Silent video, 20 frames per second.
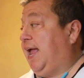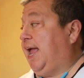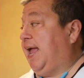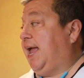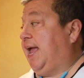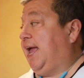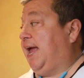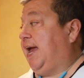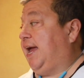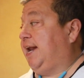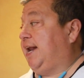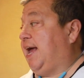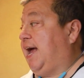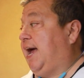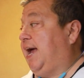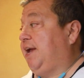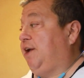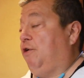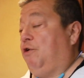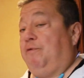and
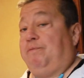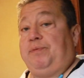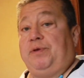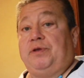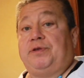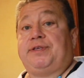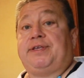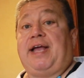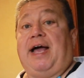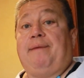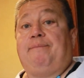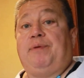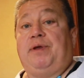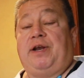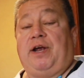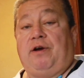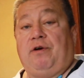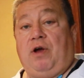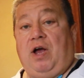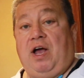I hope you stop in
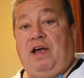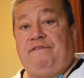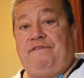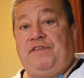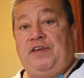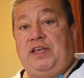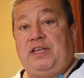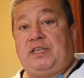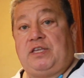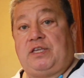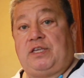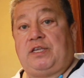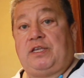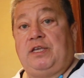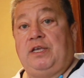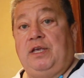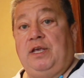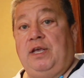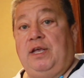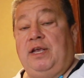our office,
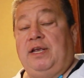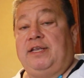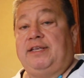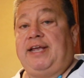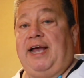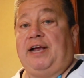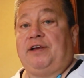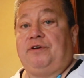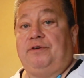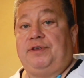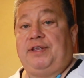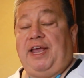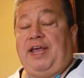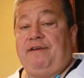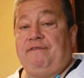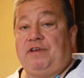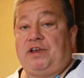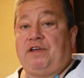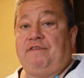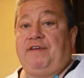Dr.
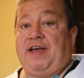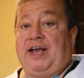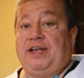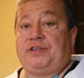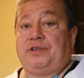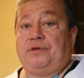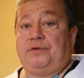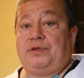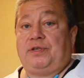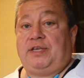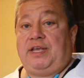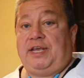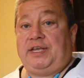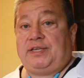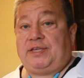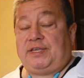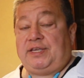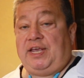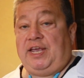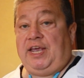David Cavazos
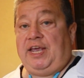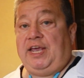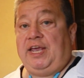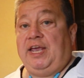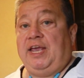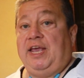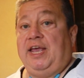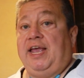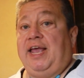D.C.